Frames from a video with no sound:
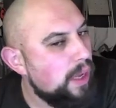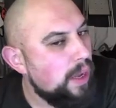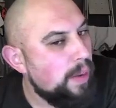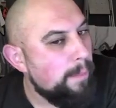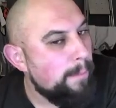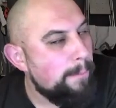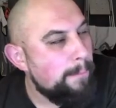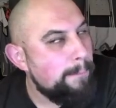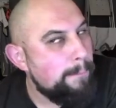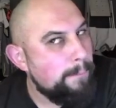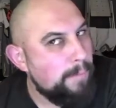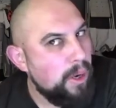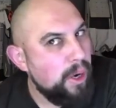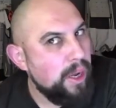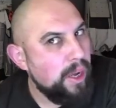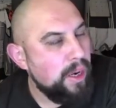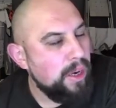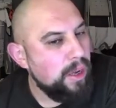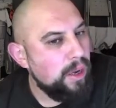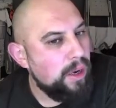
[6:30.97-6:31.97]
By a
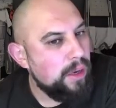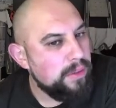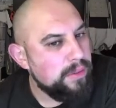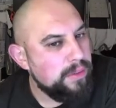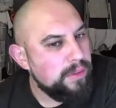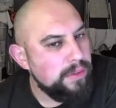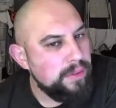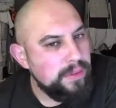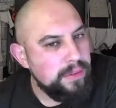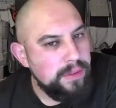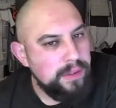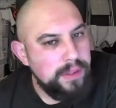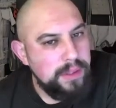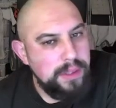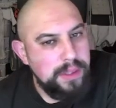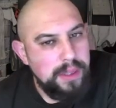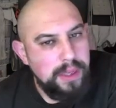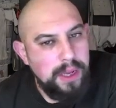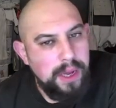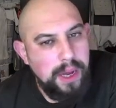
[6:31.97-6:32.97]
lot.
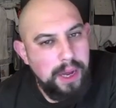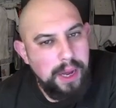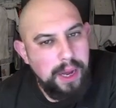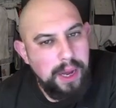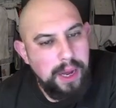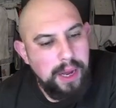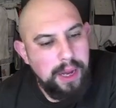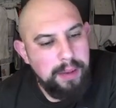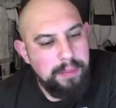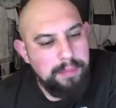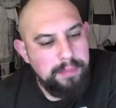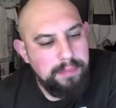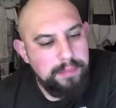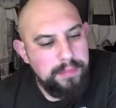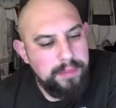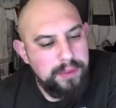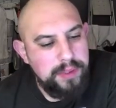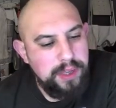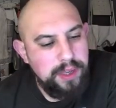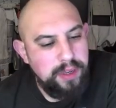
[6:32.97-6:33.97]

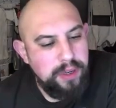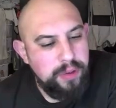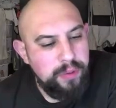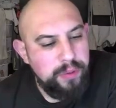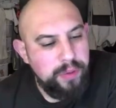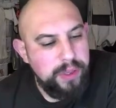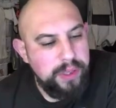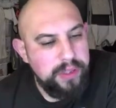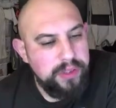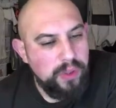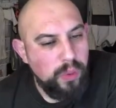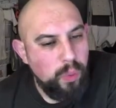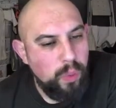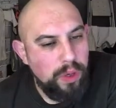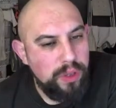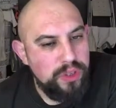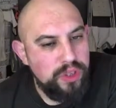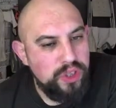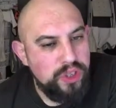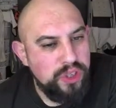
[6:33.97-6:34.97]
Ting-Lu is a one-shot for